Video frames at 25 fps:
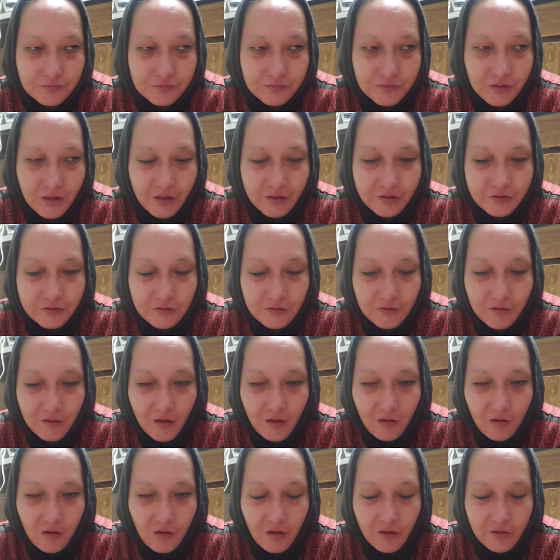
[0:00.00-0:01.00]
yeah, so
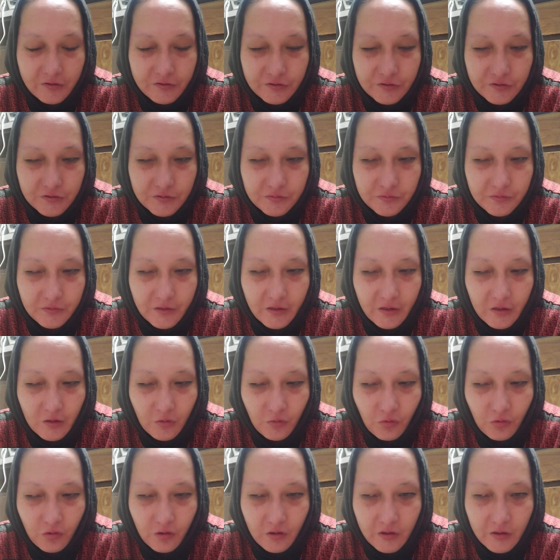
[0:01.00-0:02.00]
that costume that I
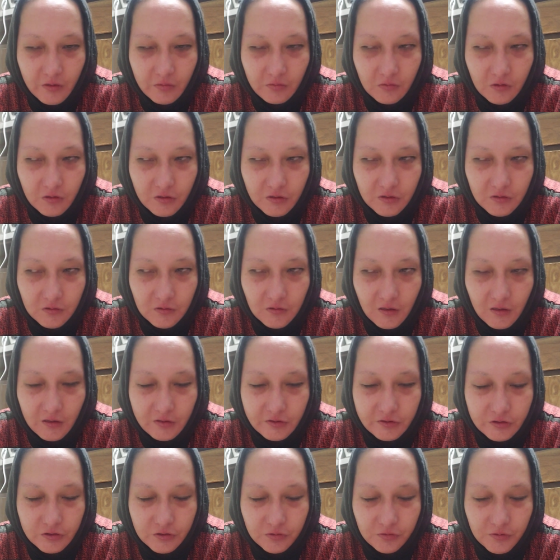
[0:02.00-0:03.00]
wore, I'm going to
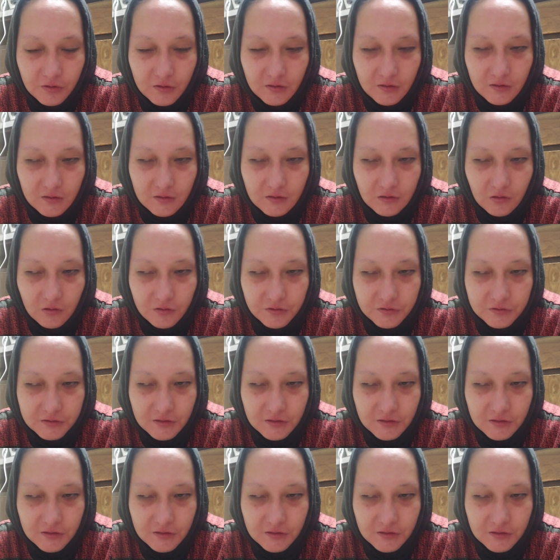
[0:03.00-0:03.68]
actually wear it on